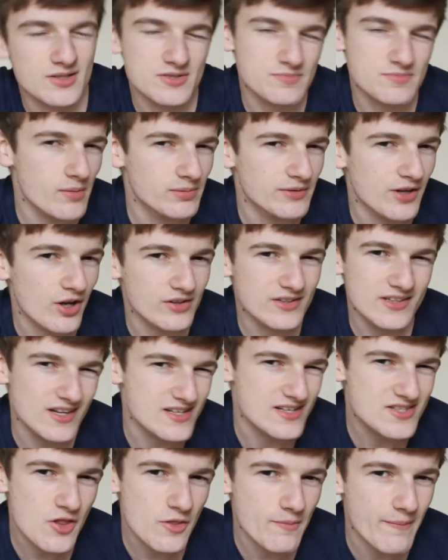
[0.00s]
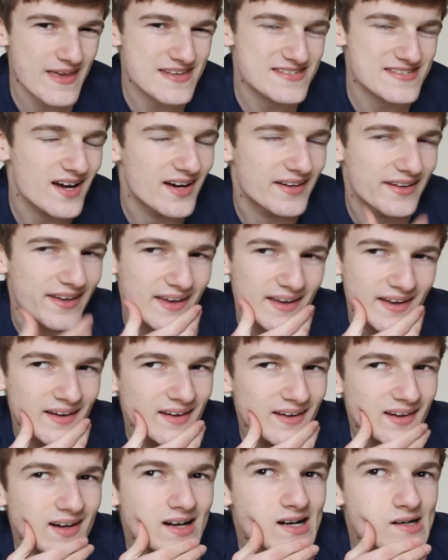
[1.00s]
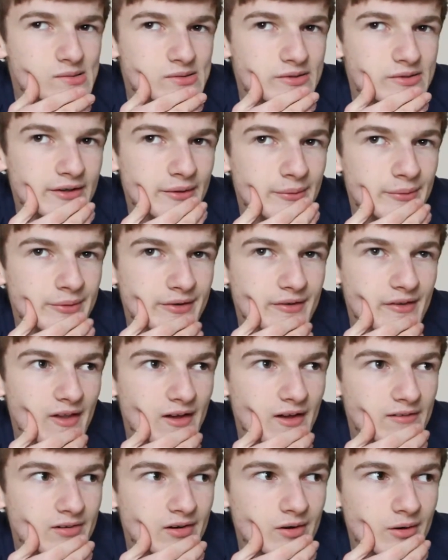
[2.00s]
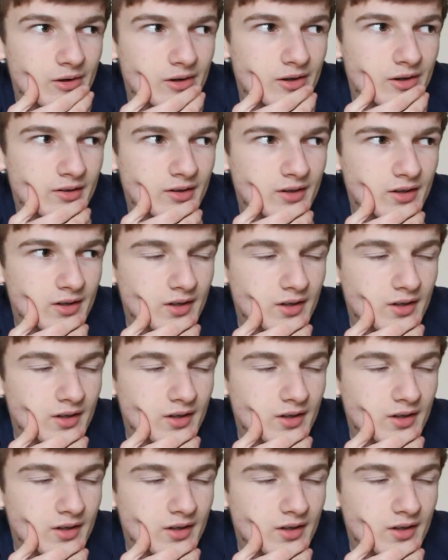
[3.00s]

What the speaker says: So it's probably not, you know, it's not the best idea. I wouldn't do that if I were you.